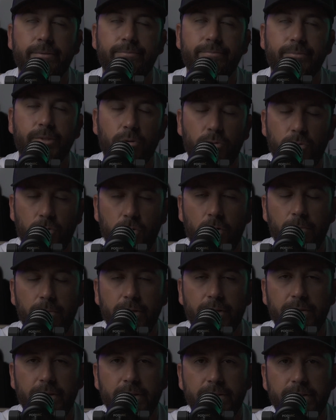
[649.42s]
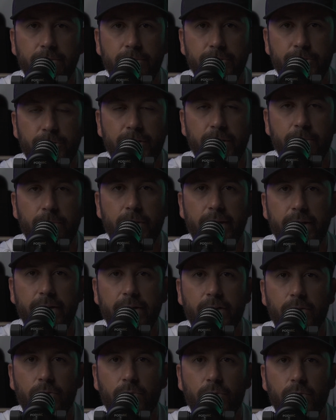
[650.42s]
don't quote me on this, I'm drawing a
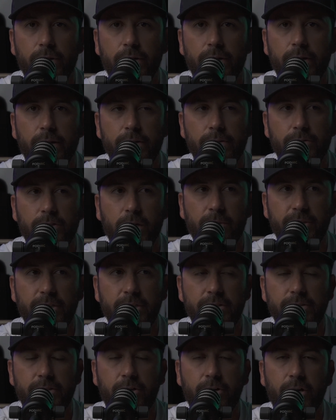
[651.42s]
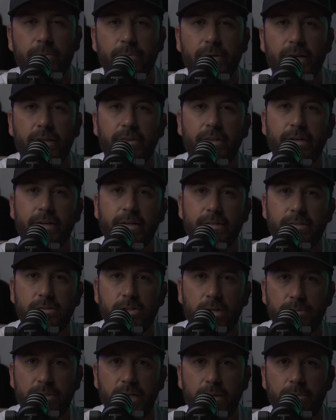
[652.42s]
blank on when the scrimmages start, but I think it's
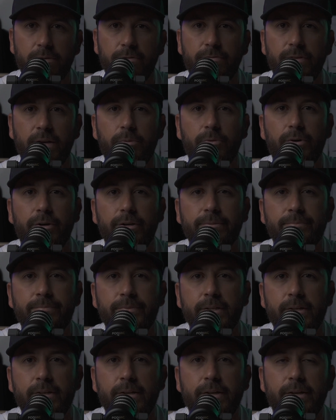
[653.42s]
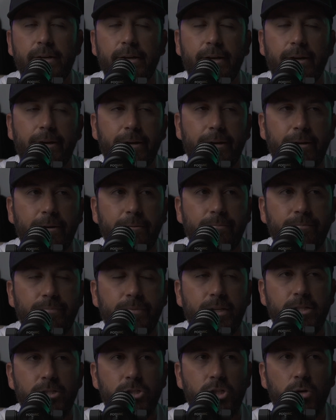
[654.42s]
sometime in February.
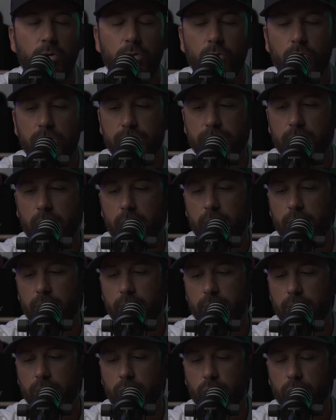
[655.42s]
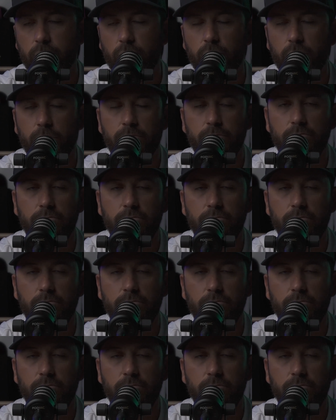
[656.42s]
And so we would